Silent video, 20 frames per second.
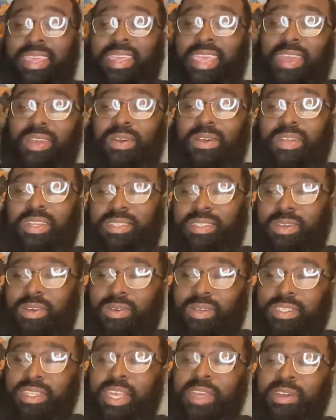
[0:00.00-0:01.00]
and on
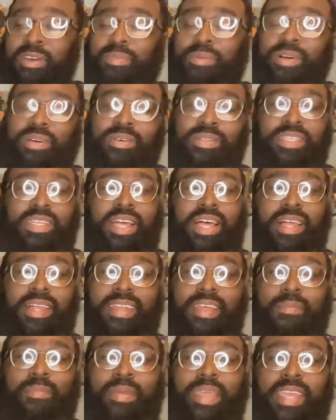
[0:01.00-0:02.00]
his elbows and all
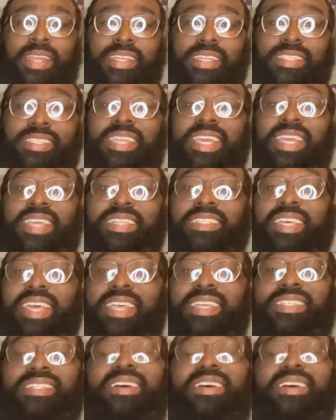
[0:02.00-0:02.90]
that, man, this thing takes